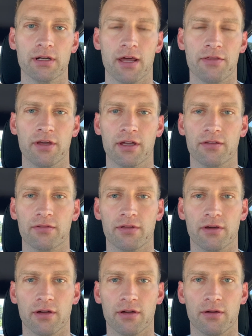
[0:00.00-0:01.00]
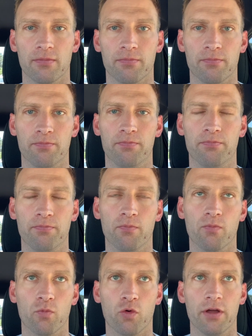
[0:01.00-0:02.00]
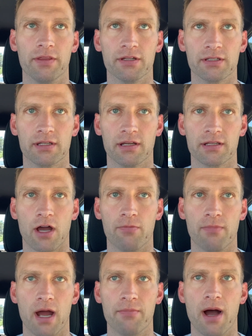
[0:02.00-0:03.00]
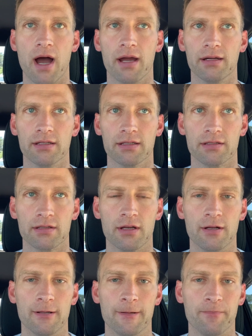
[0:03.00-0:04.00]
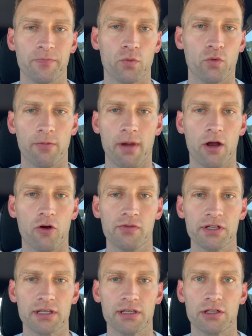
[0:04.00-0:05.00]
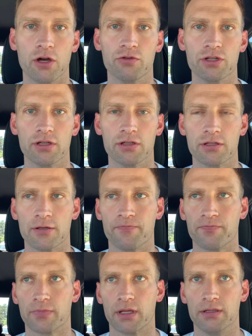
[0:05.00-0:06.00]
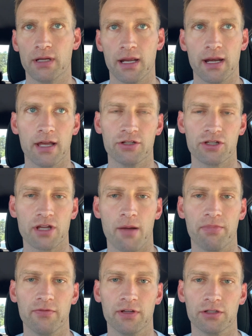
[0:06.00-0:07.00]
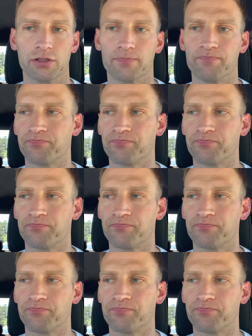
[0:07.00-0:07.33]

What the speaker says: And I think the one that sticks out in my mind is one of my overseas coaches, Nenad Josipovic,